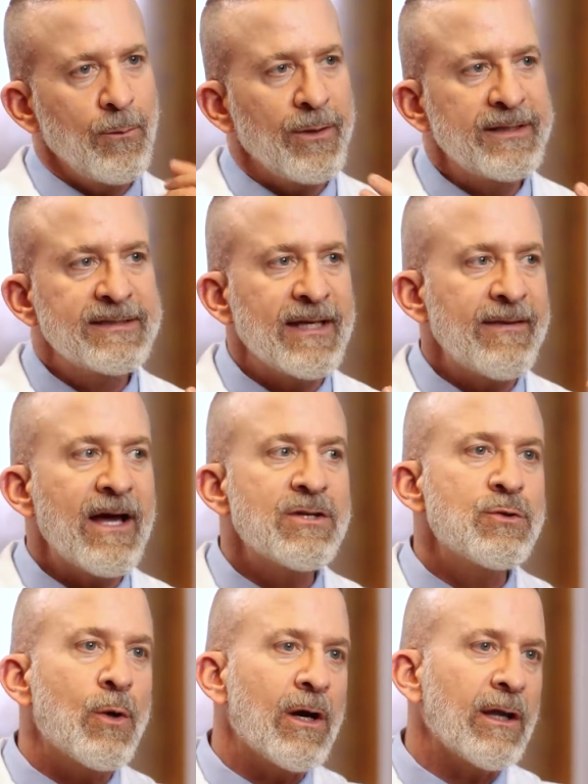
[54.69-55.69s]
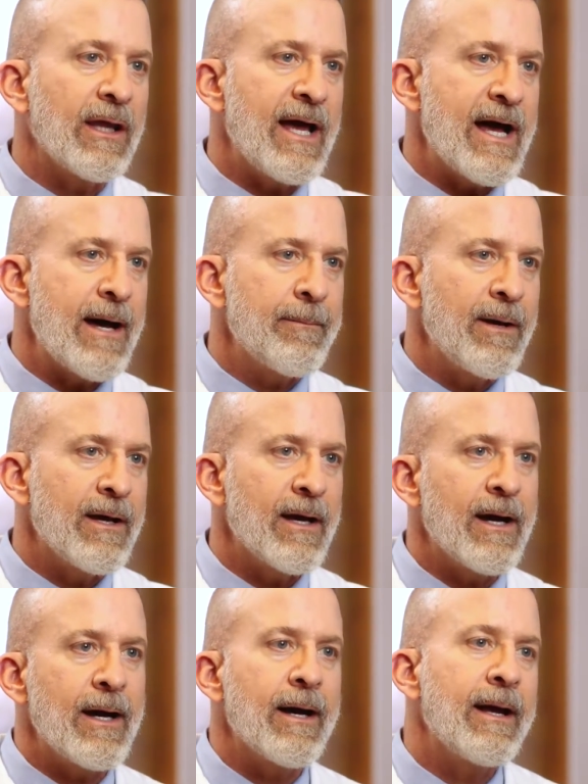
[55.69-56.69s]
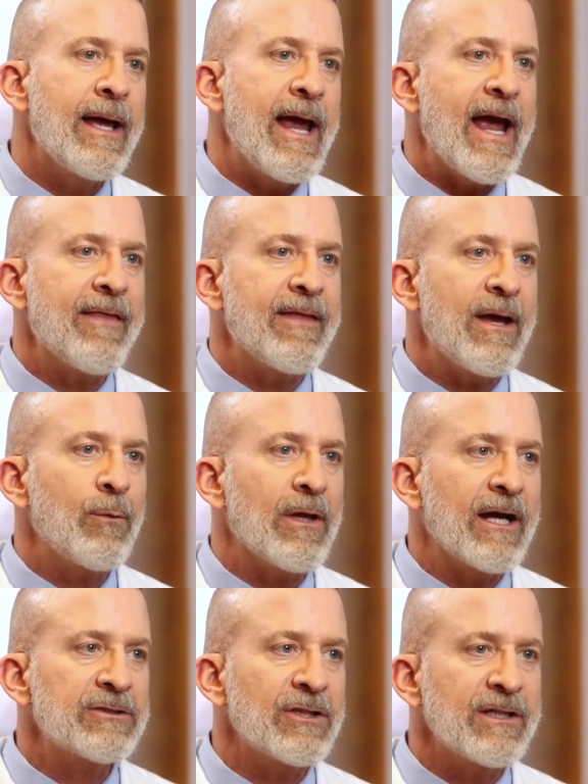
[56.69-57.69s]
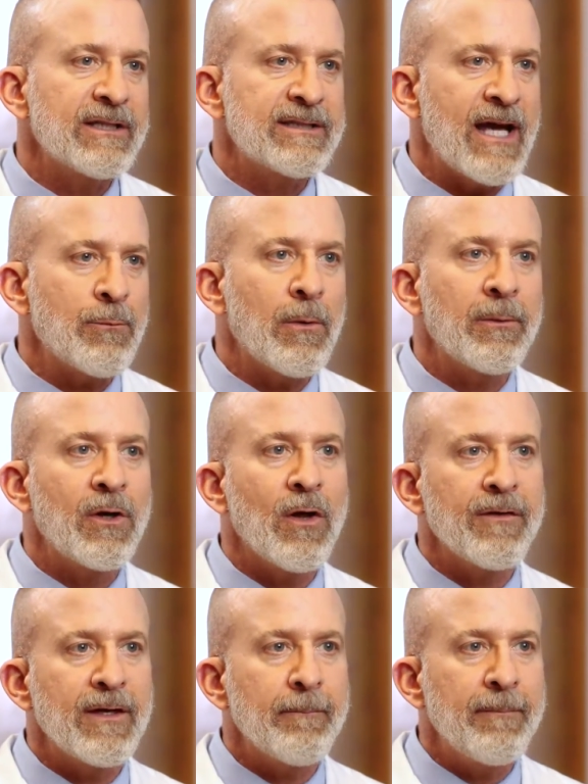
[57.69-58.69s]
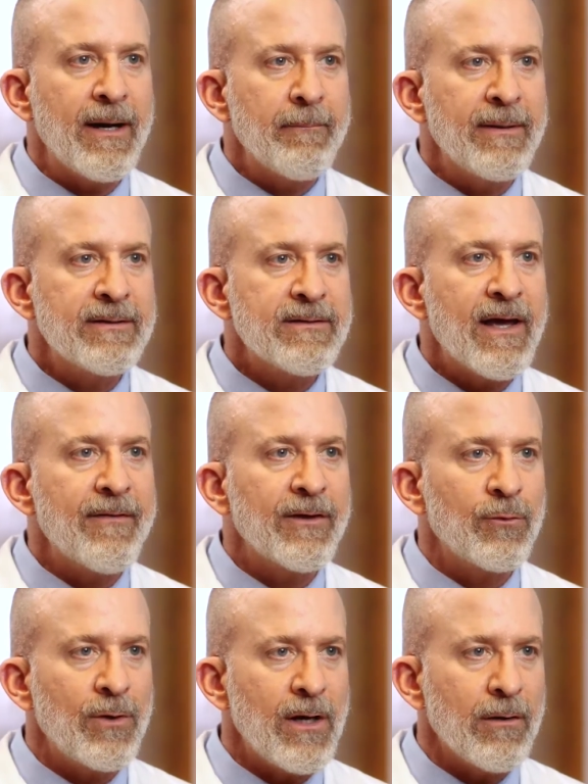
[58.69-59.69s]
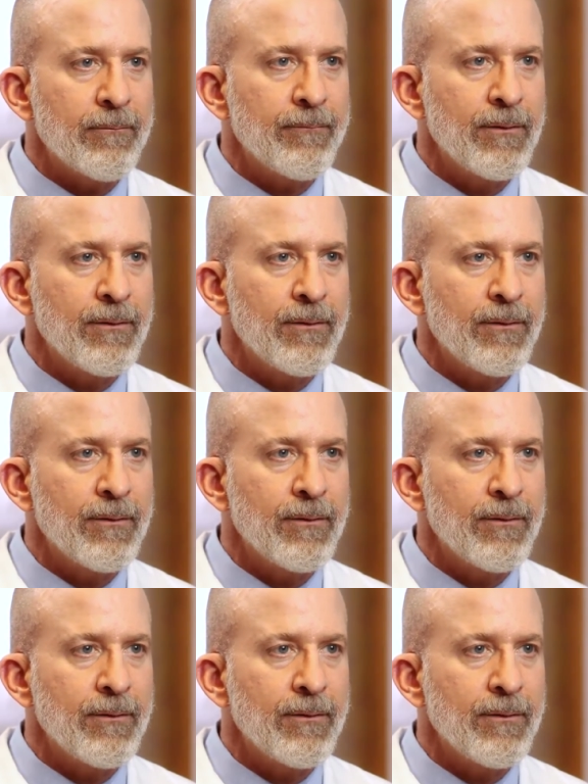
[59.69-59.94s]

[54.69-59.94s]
We send that to our lab, and they will actually design what we call the abutment and the crown.